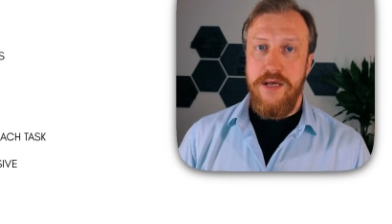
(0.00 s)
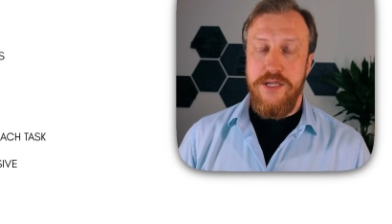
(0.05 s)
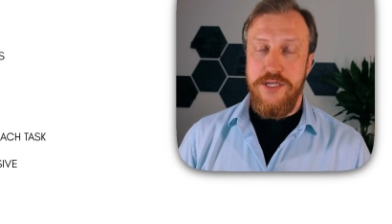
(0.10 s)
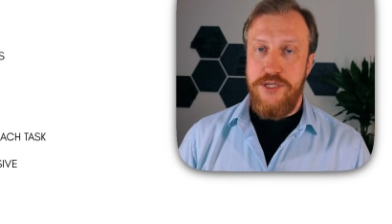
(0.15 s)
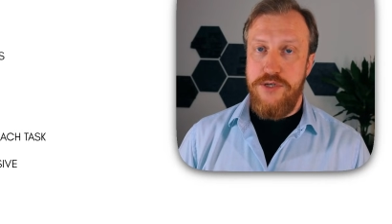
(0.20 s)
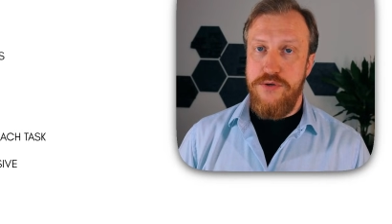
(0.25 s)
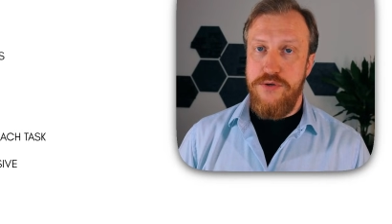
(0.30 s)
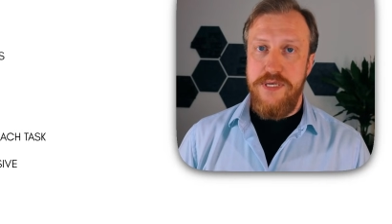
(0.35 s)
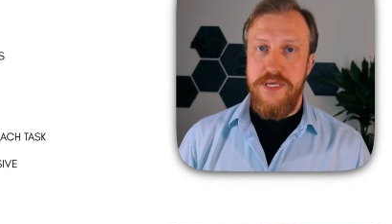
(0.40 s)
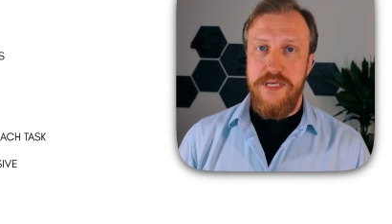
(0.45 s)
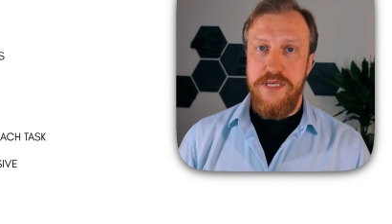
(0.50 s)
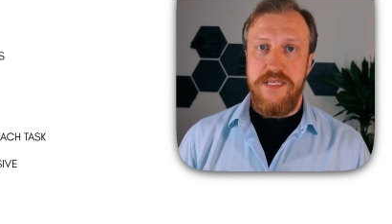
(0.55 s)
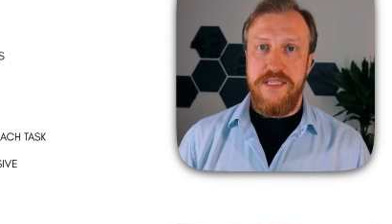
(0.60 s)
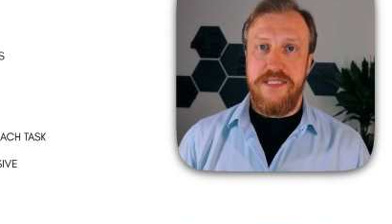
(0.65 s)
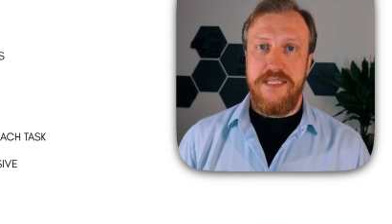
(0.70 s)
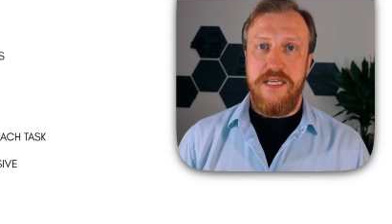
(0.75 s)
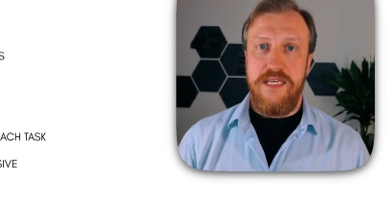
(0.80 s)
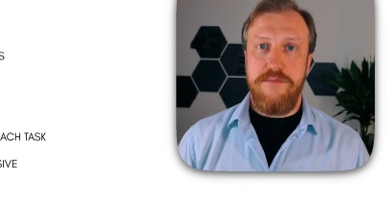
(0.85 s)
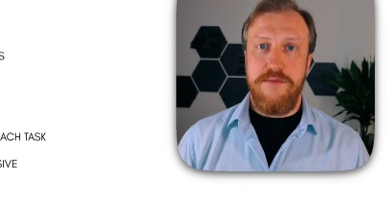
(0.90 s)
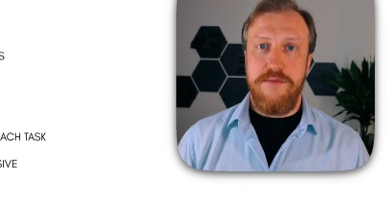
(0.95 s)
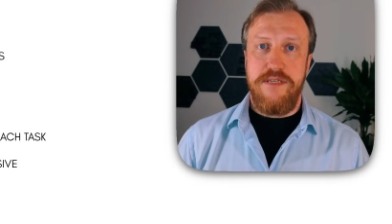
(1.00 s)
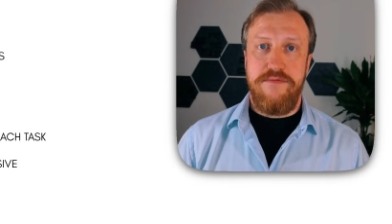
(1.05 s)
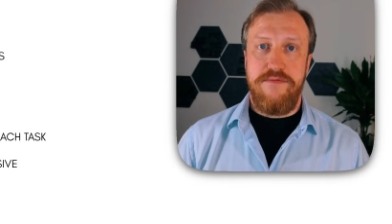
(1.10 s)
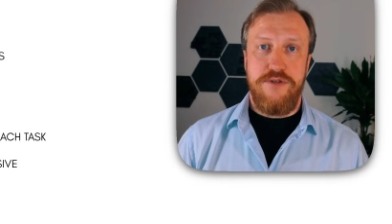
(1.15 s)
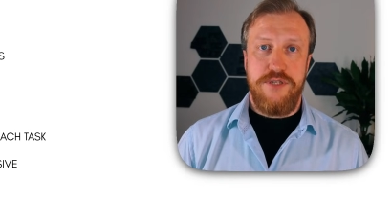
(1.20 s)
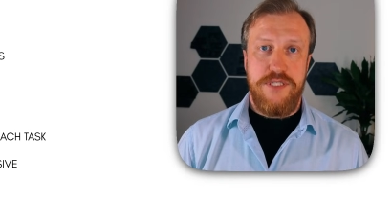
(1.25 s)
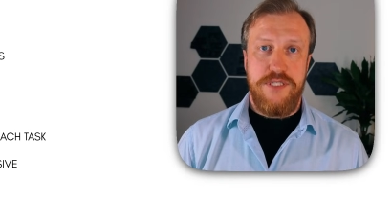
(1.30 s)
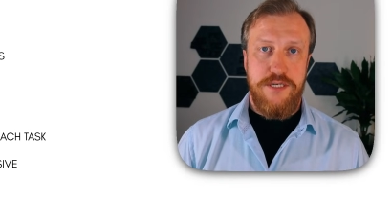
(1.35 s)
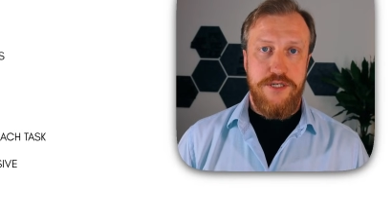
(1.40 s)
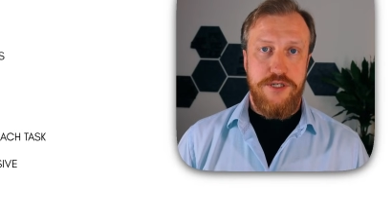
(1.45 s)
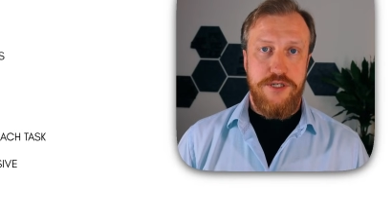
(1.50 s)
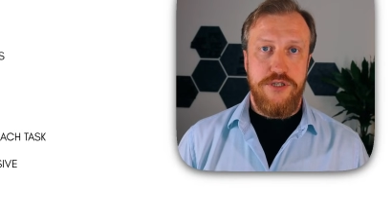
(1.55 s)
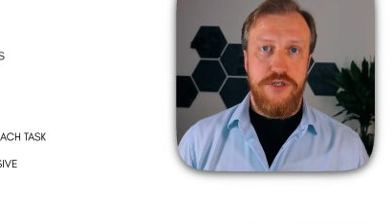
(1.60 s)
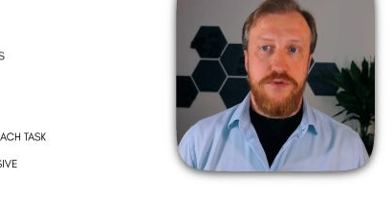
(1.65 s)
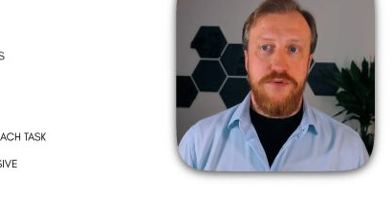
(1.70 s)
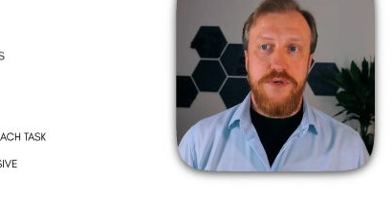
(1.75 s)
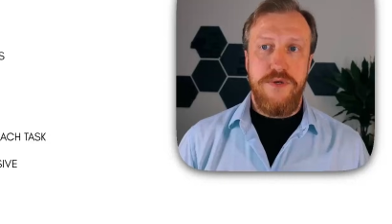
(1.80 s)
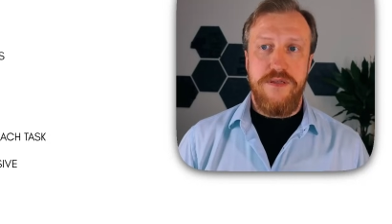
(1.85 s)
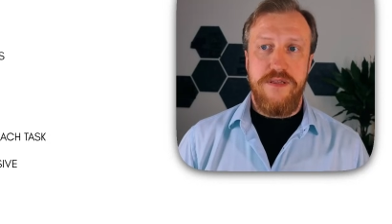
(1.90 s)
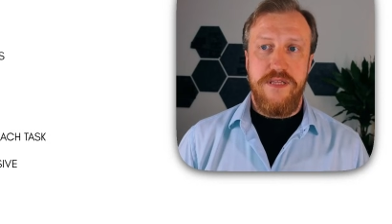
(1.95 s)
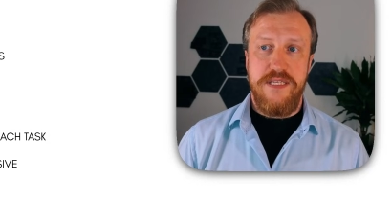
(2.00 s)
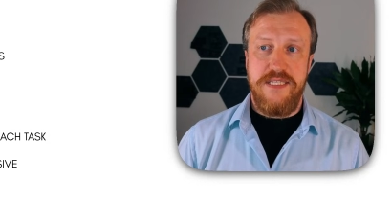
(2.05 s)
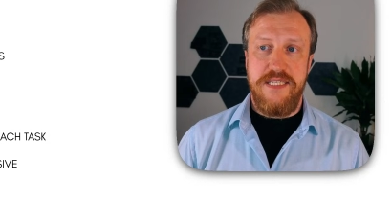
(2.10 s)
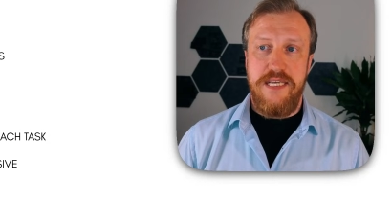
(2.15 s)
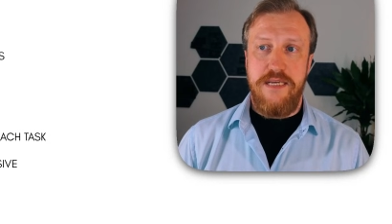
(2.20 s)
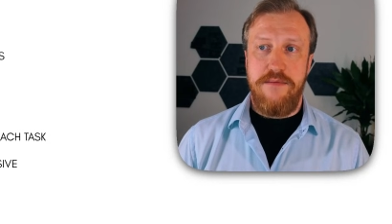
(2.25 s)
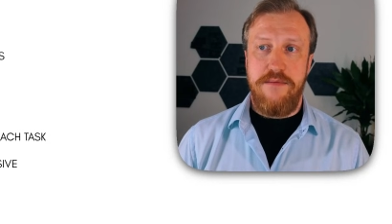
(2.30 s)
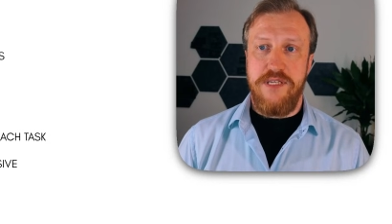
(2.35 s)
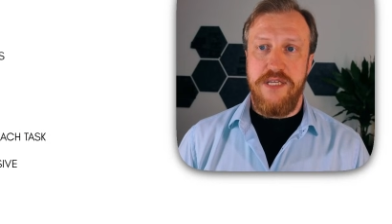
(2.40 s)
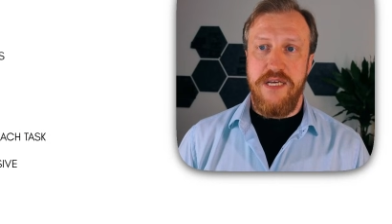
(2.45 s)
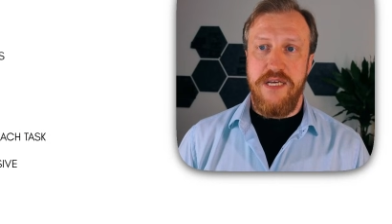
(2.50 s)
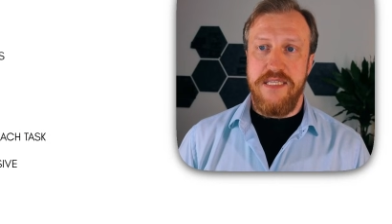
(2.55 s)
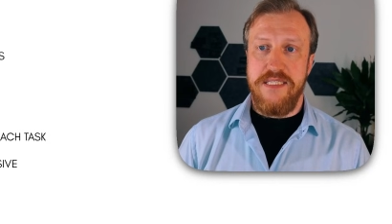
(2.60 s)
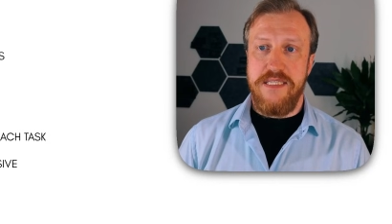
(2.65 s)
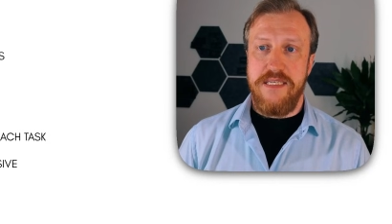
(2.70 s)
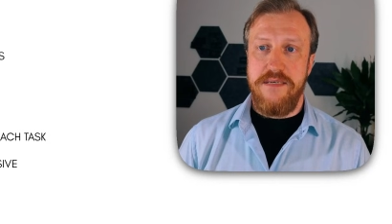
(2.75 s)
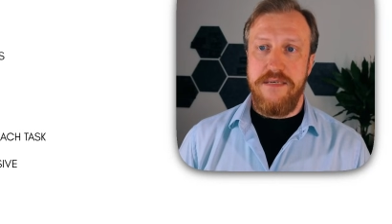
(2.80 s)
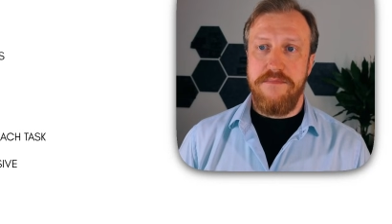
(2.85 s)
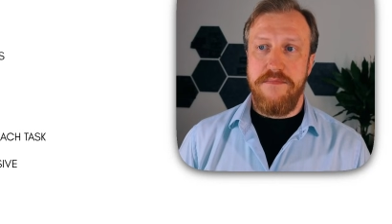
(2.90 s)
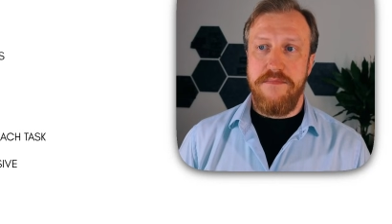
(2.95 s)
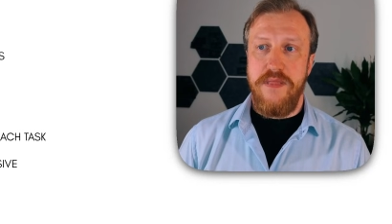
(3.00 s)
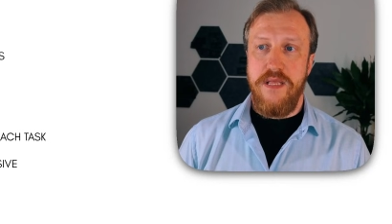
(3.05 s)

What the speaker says: During the same conversation, doing the same task,